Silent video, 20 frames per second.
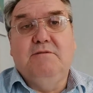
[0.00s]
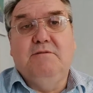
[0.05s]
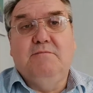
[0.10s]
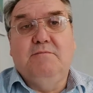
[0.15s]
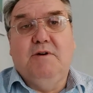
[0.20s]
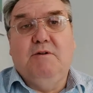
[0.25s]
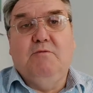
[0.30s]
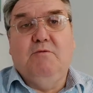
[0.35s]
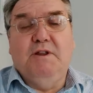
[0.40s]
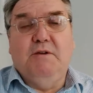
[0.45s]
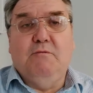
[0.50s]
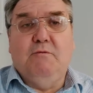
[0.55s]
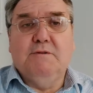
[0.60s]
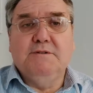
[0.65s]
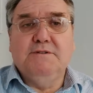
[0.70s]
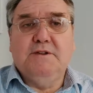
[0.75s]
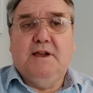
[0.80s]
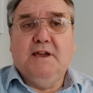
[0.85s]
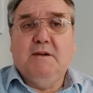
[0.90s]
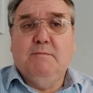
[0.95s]
or what it
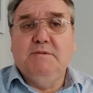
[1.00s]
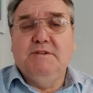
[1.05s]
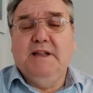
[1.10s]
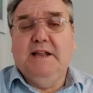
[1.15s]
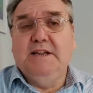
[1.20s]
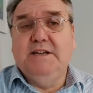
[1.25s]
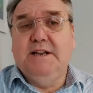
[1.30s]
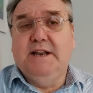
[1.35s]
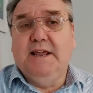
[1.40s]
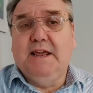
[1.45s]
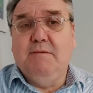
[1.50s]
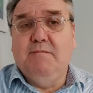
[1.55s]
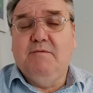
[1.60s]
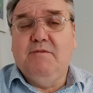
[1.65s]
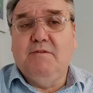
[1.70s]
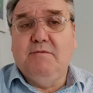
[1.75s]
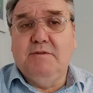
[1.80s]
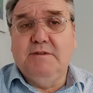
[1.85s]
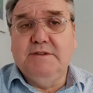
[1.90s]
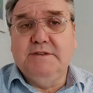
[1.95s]
was that I could potentially
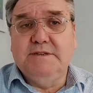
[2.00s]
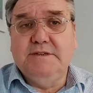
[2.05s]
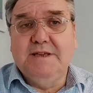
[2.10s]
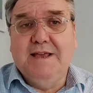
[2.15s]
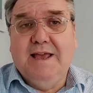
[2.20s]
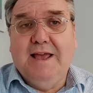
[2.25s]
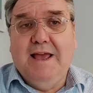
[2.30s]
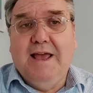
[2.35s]
influence,